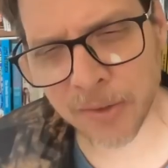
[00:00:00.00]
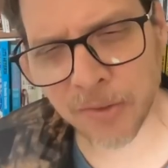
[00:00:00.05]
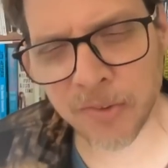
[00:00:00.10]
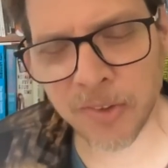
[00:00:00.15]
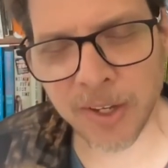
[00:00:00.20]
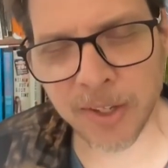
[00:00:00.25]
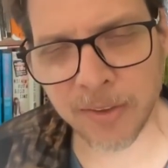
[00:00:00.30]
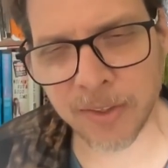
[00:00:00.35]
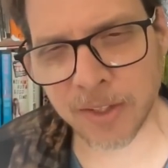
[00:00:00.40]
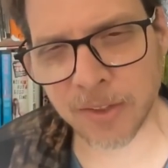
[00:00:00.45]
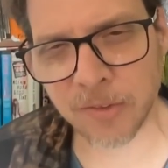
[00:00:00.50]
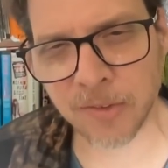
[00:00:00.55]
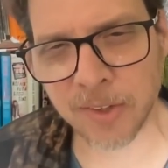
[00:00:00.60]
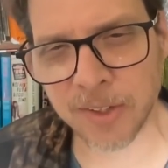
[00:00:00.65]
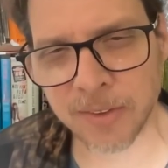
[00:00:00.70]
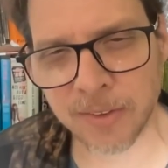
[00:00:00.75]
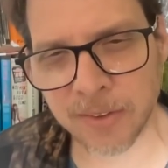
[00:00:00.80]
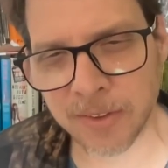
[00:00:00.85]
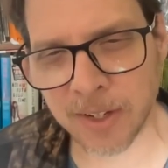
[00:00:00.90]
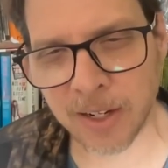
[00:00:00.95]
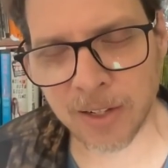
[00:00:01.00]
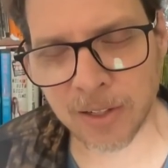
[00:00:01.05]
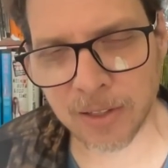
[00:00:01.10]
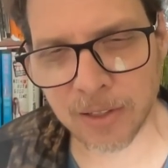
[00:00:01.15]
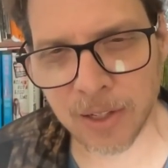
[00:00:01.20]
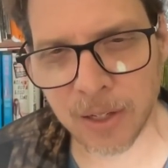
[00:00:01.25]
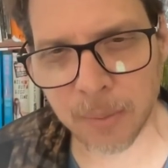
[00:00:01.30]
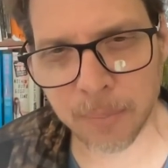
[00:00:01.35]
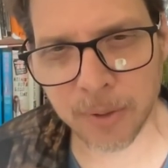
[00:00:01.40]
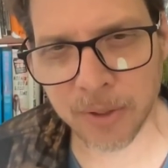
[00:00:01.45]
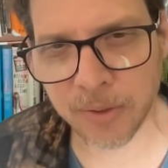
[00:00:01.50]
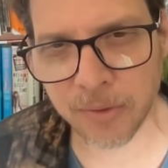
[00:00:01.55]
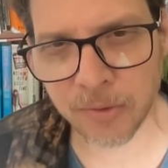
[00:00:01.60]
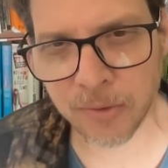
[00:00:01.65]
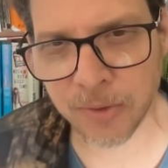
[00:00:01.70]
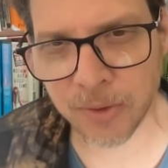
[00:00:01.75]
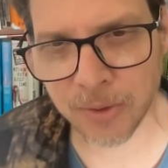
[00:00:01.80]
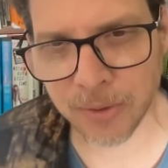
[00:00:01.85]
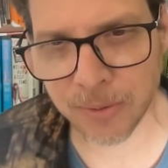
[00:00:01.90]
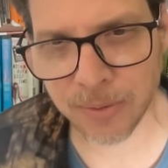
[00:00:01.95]
say things like the Dalai Lama
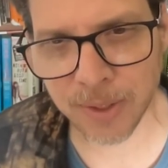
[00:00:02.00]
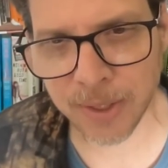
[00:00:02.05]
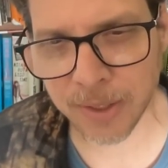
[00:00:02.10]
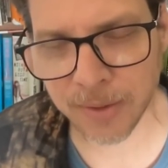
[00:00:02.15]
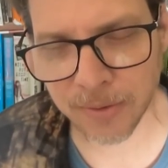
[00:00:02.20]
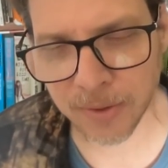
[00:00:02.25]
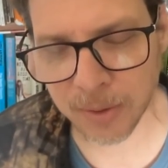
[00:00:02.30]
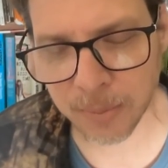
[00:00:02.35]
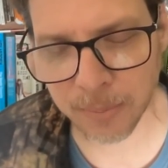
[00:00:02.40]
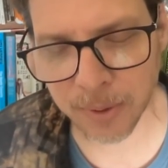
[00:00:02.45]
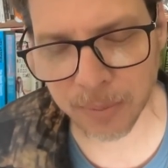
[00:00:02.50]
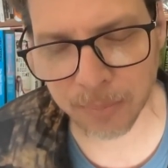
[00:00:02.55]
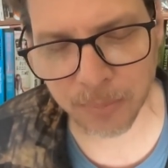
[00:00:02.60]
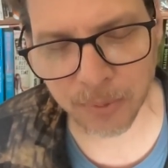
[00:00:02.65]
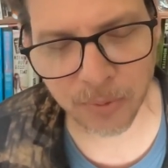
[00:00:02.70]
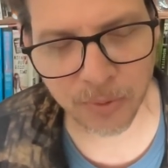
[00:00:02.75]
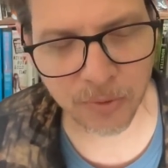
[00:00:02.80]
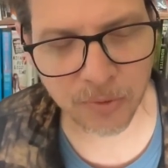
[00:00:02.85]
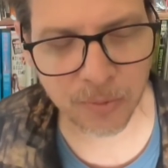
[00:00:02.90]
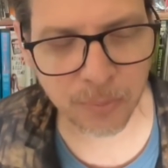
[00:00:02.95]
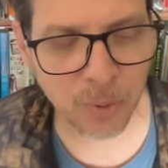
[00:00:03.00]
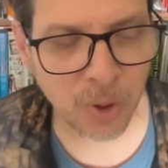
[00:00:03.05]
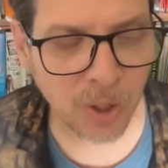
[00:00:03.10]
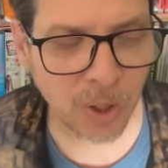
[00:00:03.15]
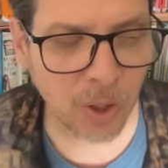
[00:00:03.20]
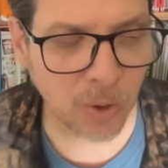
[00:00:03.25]
doesn't know anything about Buddhism.